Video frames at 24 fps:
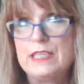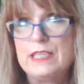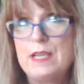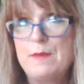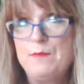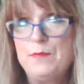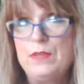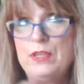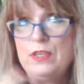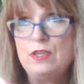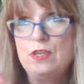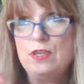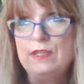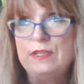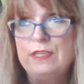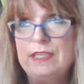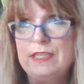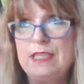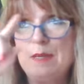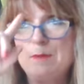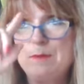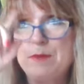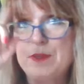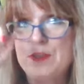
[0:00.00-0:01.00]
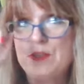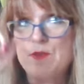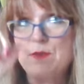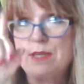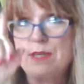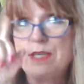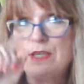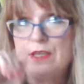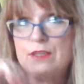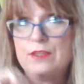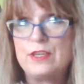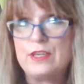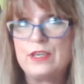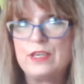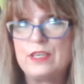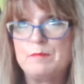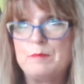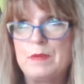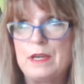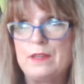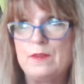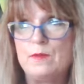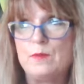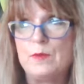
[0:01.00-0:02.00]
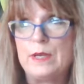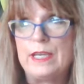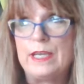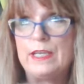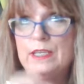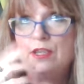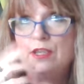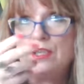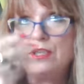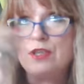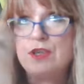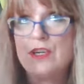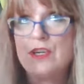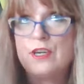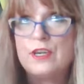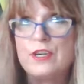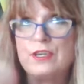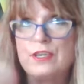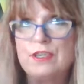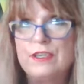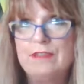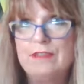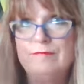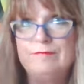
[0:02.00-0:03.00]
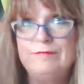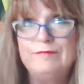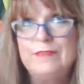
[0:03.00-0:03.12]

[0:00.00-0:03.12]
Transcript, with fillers: Something on December 23rd, by the way, I just heard